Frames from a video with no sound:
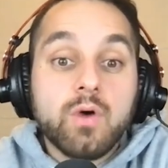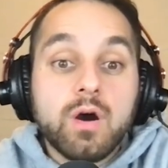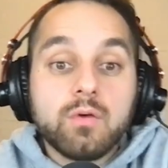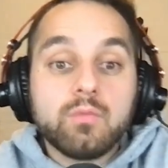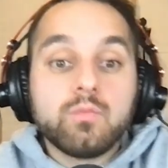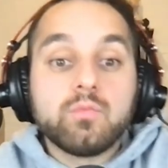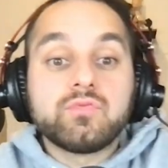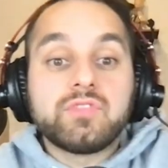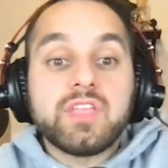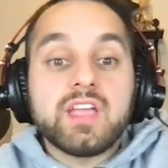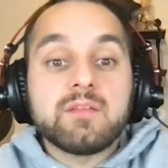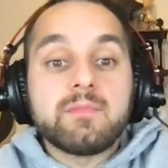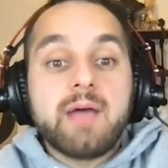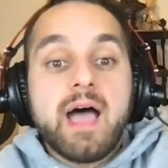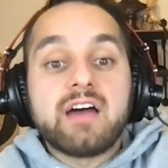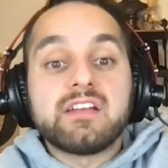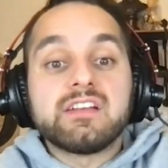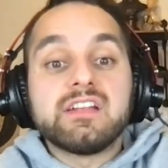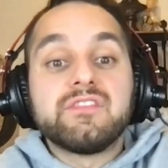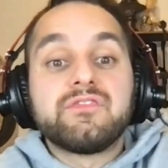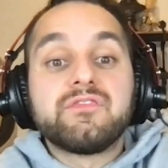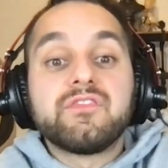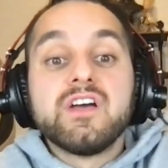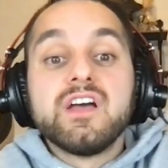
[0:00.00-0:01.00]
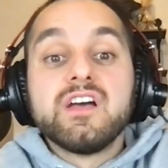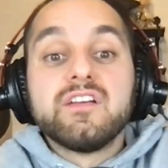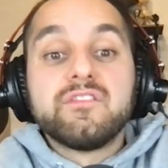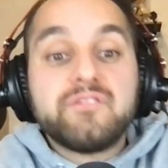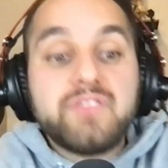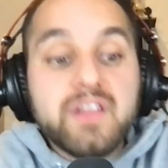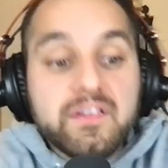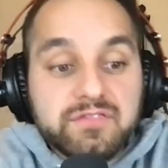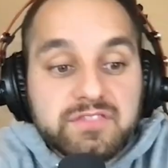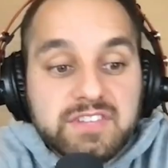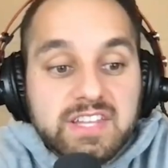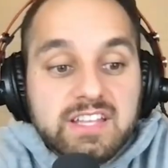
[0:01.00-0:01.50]
Well, think about it.
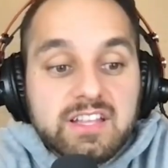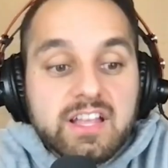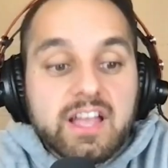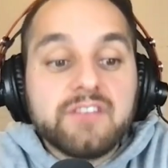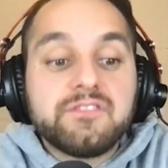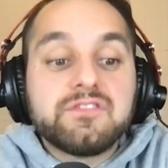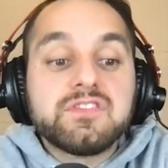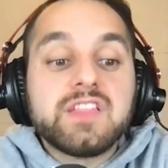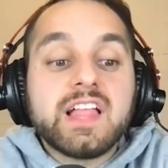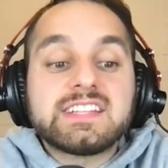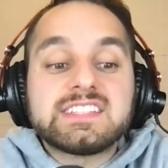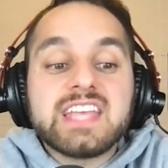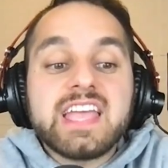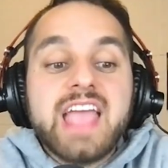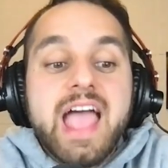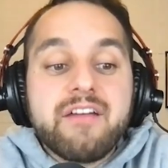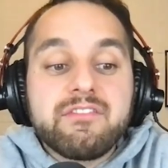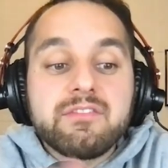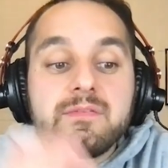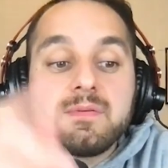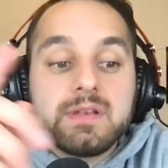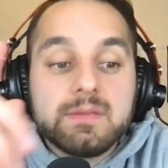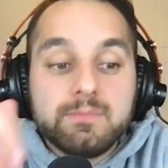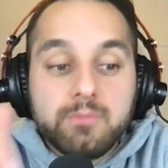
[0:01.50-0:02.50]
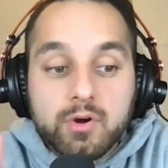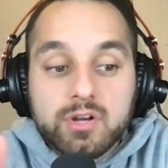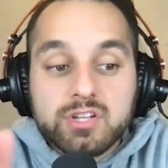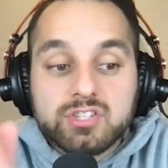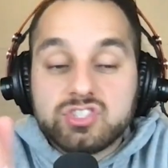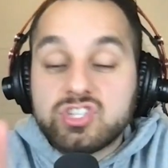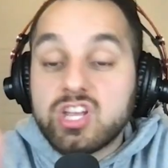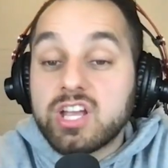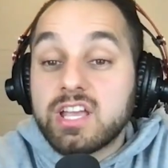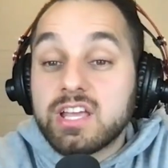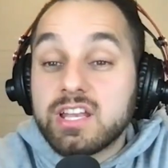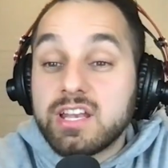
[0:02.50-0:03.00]
If let's say everybody bought a
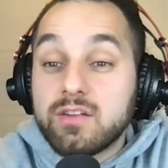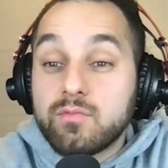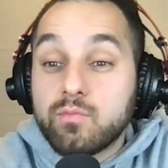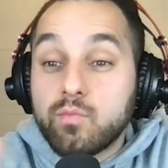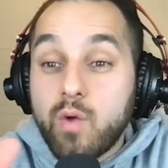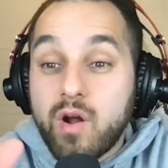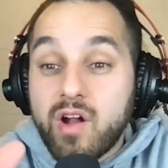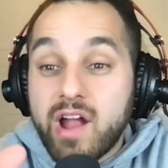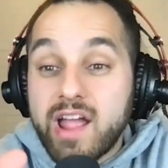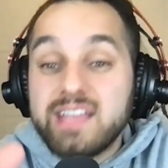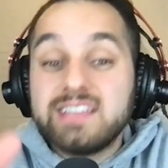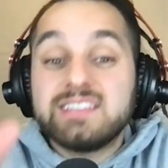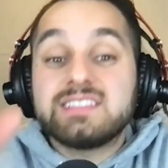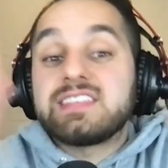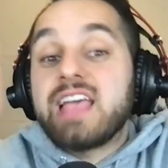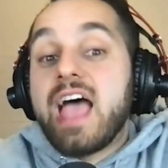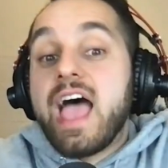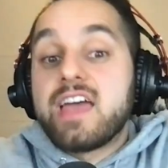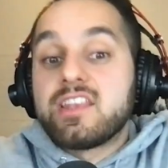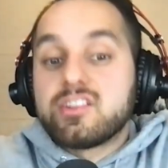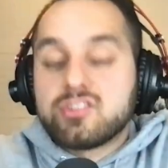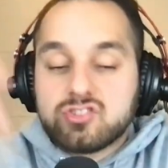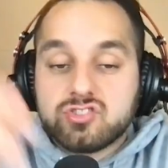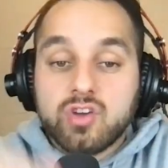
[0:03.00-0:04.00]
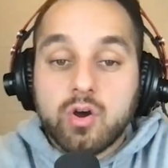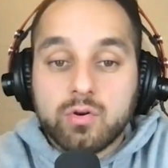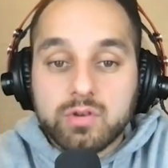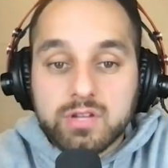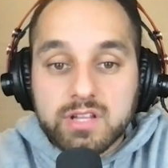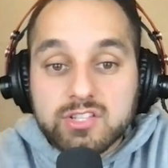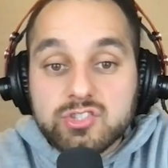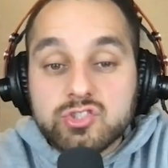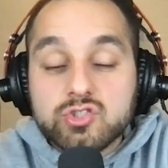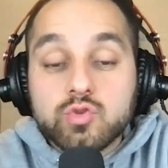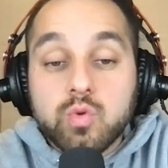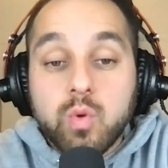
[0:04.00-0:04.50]
chicken and rice and a
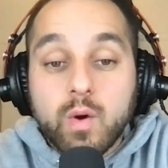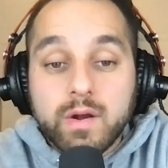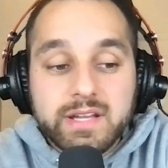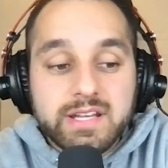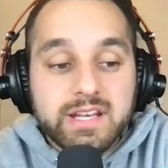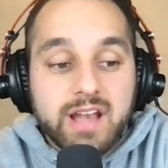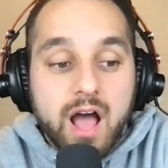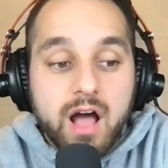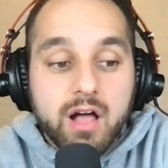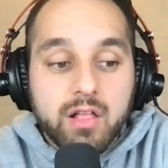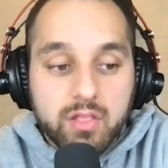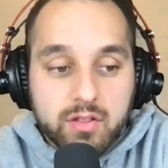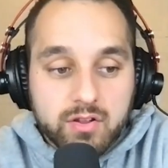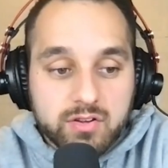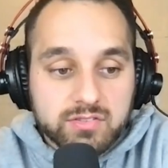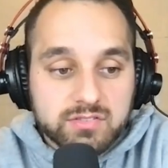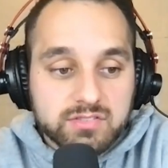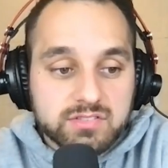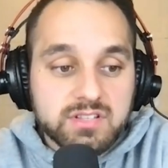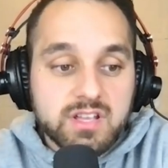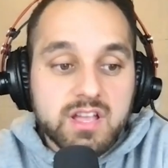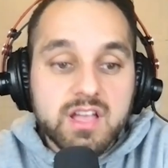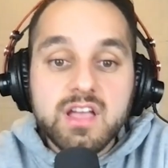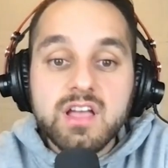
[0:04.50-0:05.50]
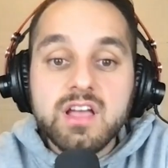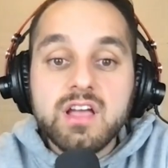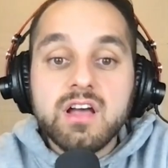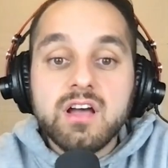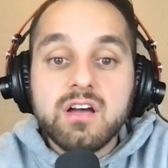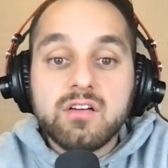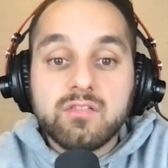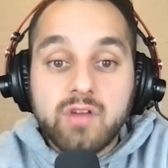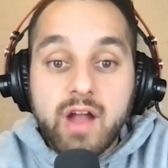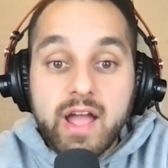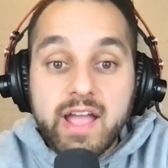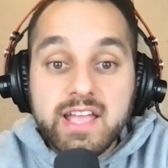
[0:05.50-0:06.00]
soda, it's $20,
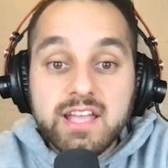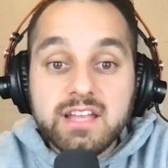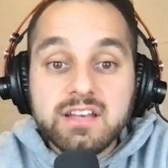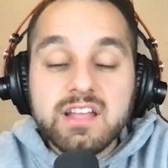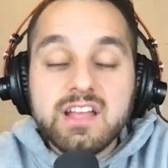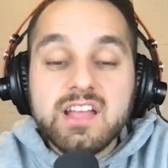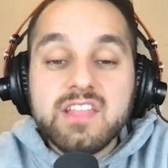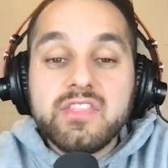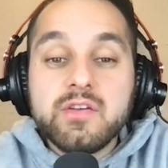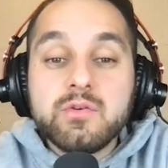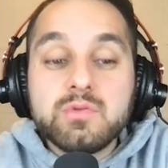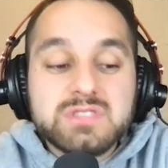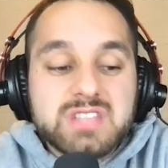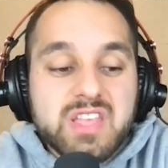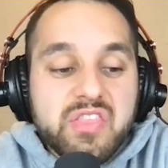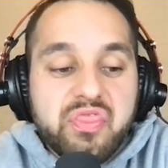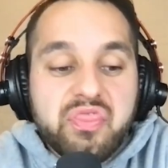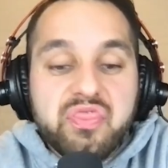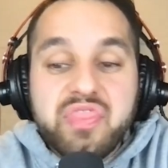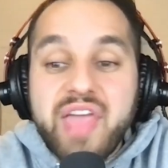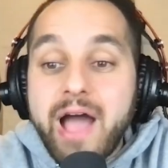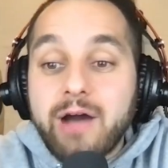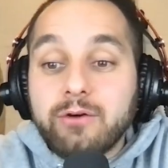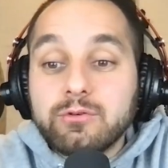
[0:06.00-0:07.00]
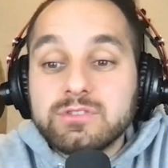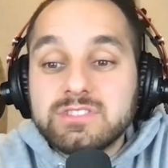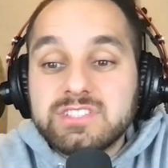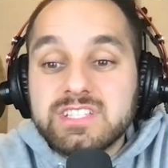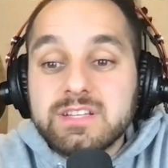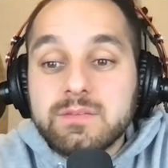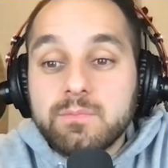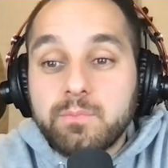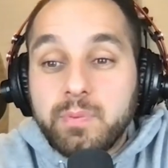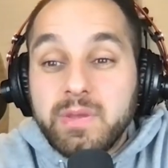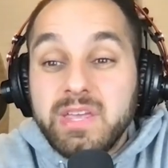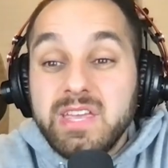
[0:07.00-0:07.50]
right? There was
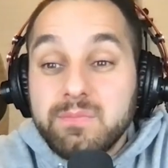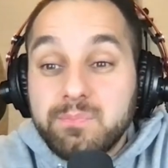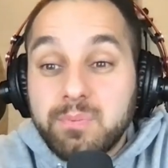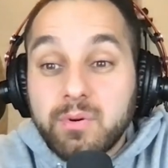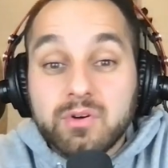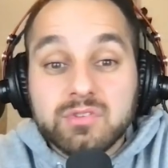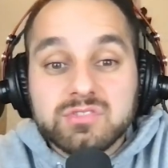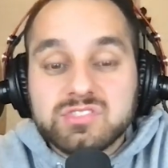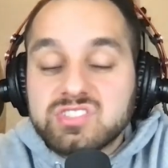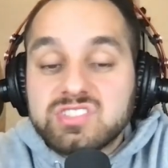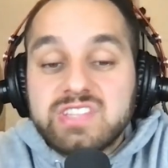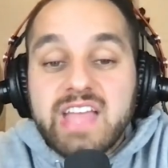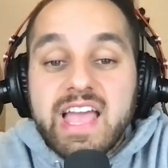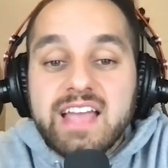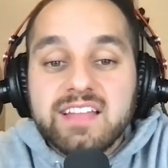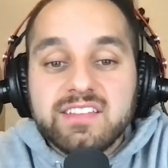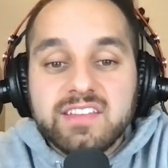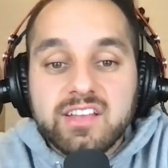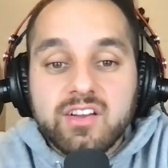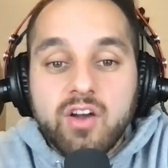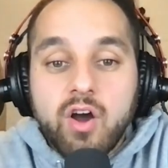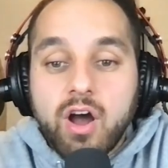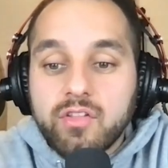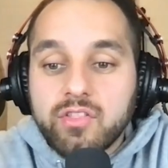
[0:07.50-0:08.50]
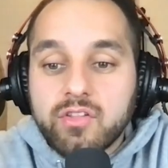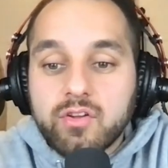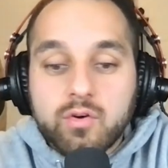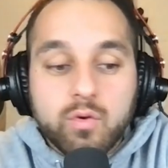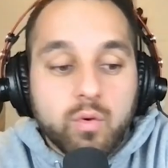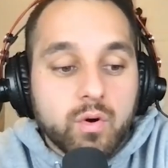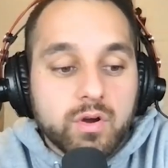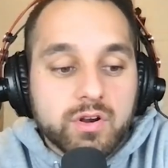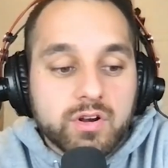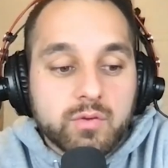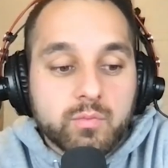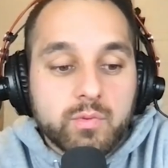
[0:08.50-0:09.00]
1,000 people standing on the
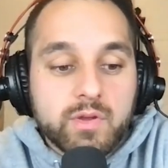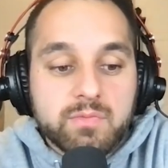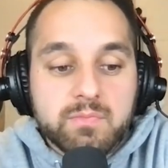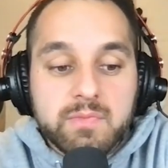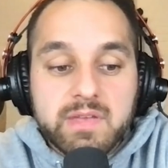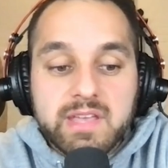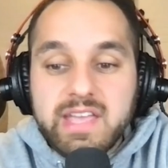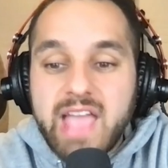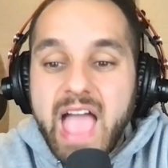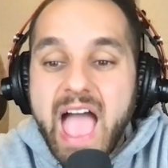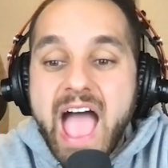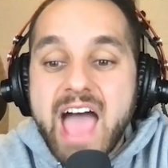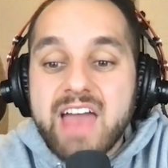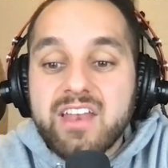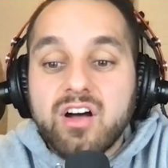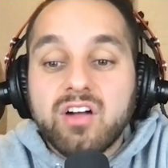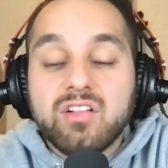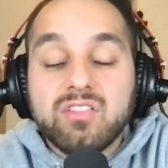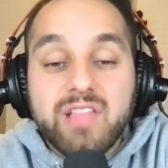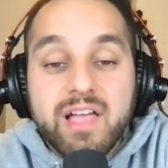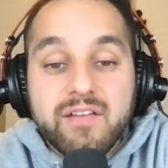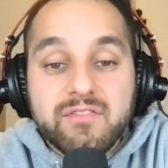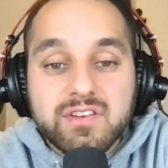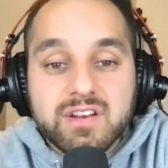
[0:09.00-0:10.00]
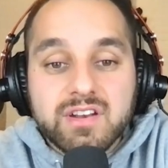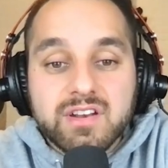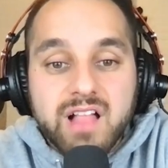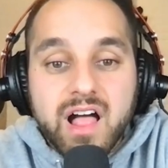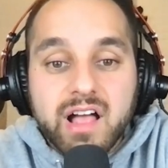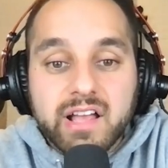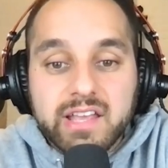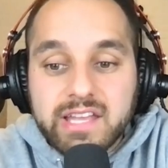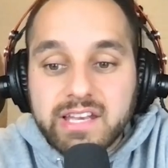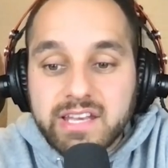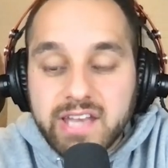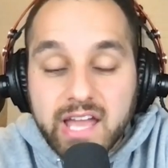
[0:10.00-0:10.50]
corner with me at 11
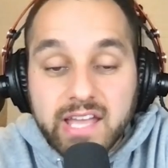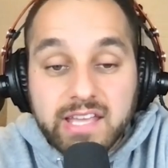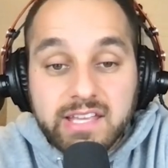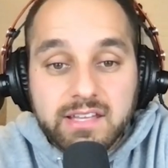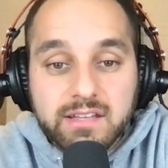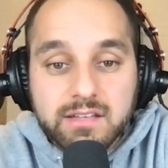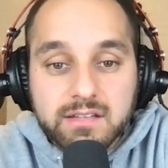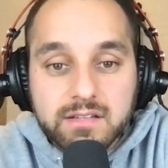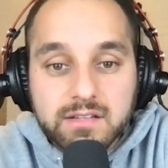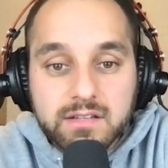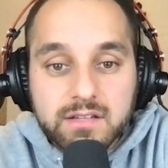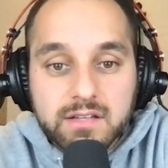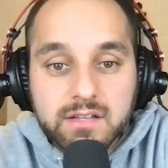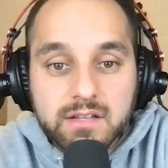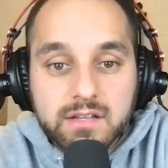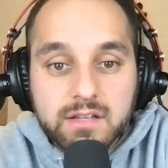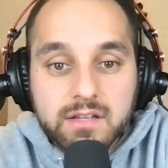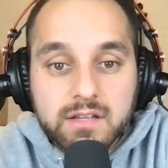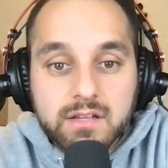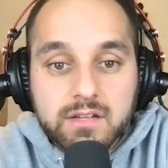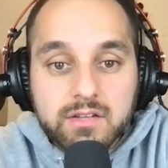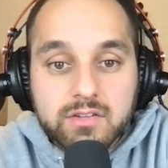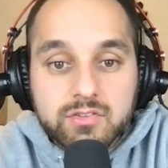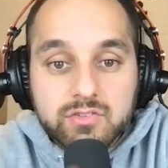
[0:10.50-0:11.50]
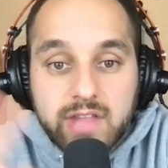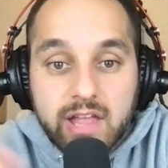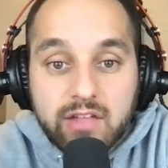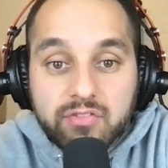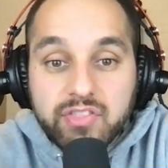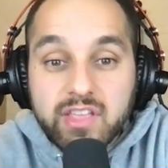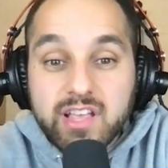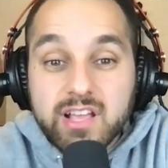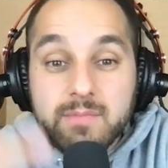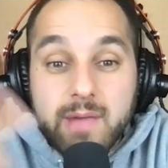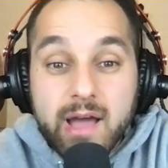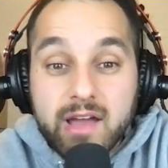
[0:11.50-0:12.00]
o'clock at night. Now
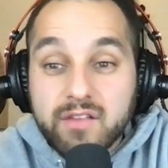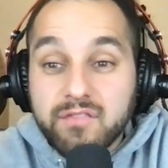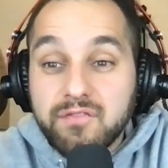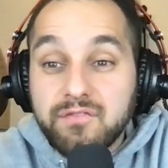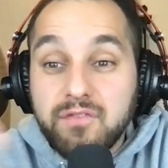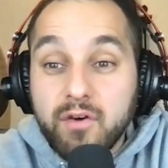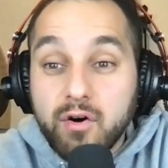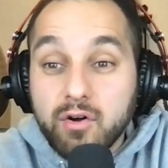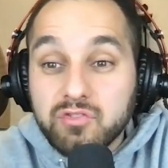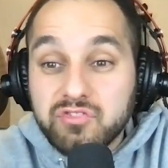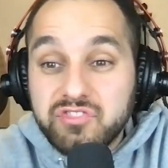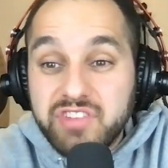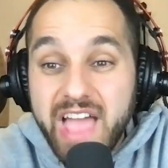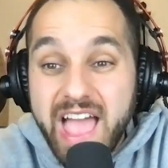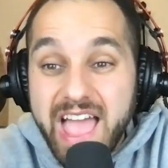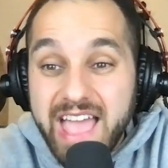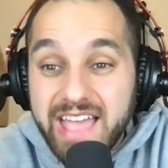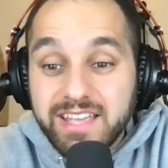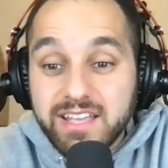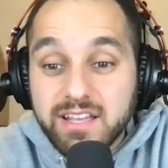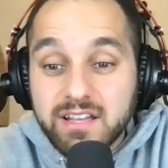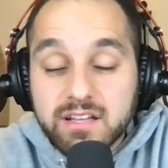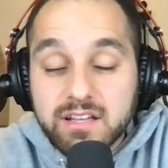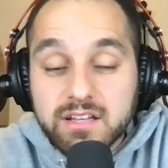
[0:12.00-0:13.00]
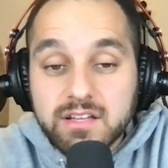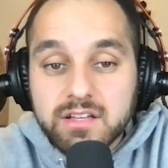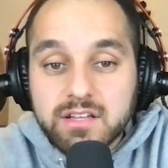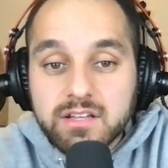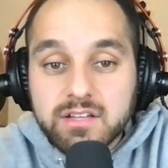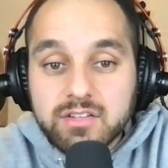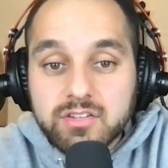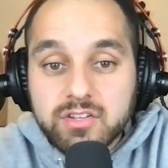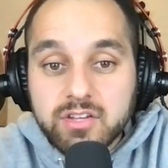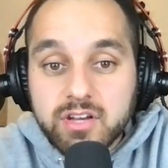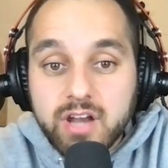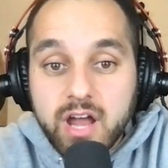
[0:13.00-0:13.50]
think about a full day,
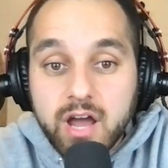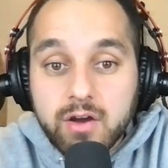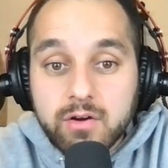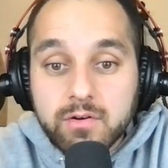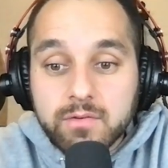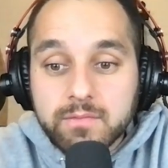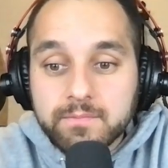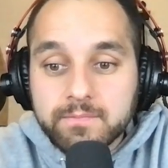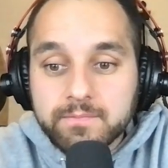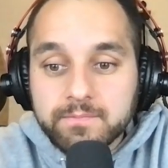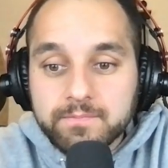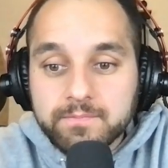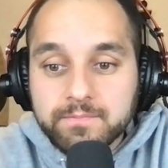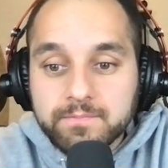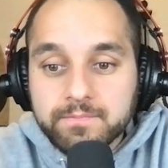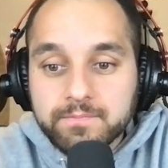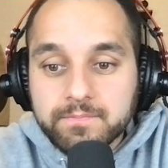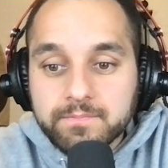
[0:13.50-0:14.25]
you know?